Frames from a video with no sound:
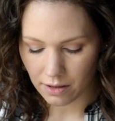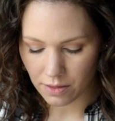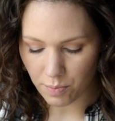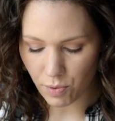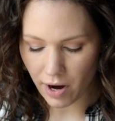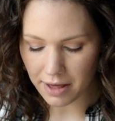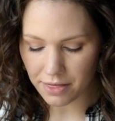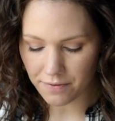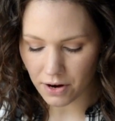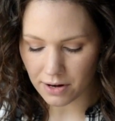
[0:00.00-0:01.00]
The breath
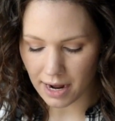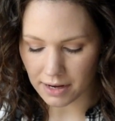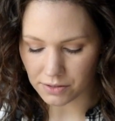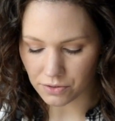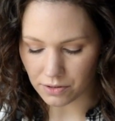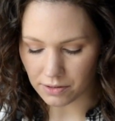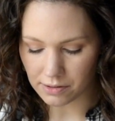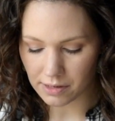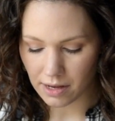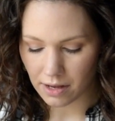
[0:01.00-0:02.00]
of our
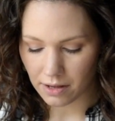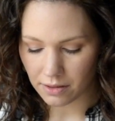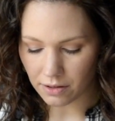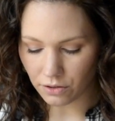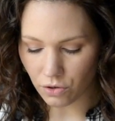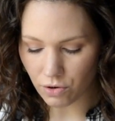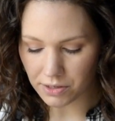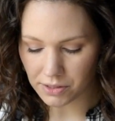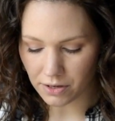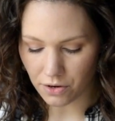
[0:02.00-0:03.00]
nostrils, the
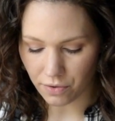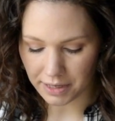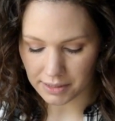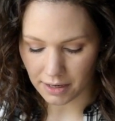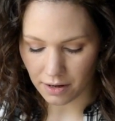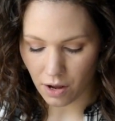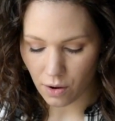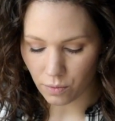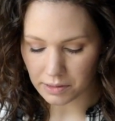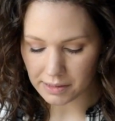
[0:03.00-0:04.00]
Lord's anointed,
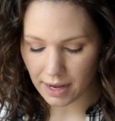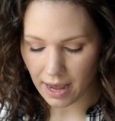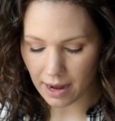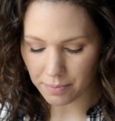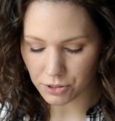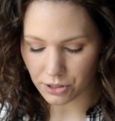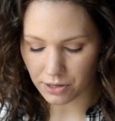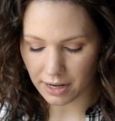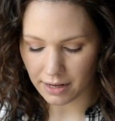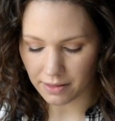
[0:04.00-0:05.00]
was captured
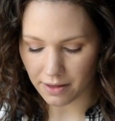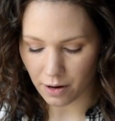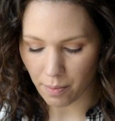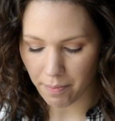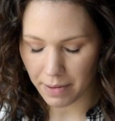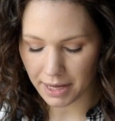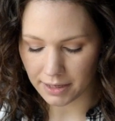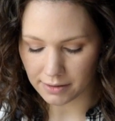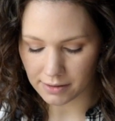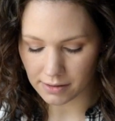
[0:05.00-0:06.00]
in their
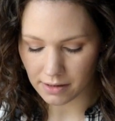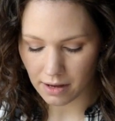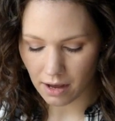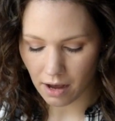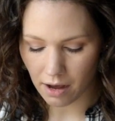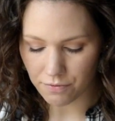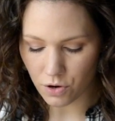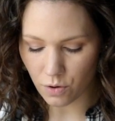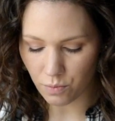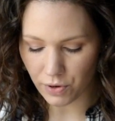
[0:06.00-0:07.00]
pits, of
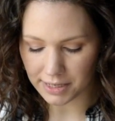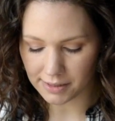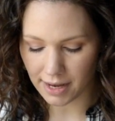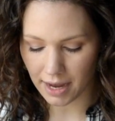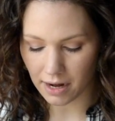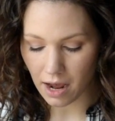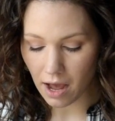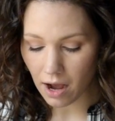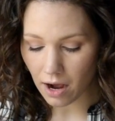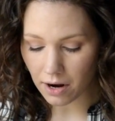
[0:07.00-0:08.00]
whom we said,
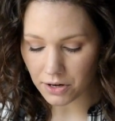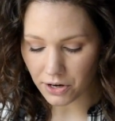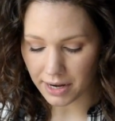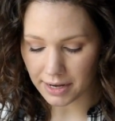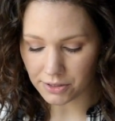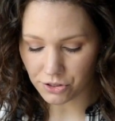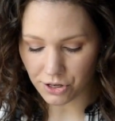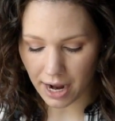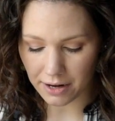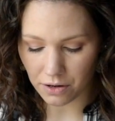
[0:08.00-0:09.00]
"Under his
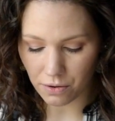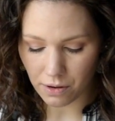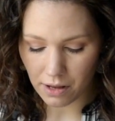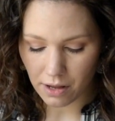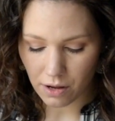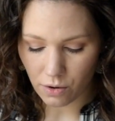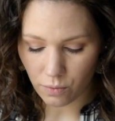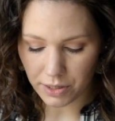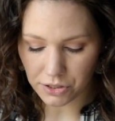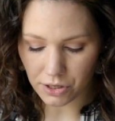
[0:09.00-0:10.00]
shadow
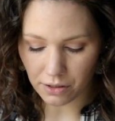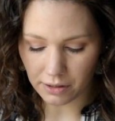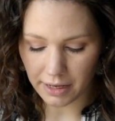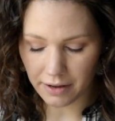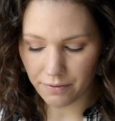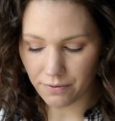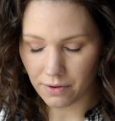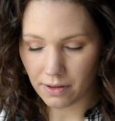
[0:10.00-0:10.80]
we shall live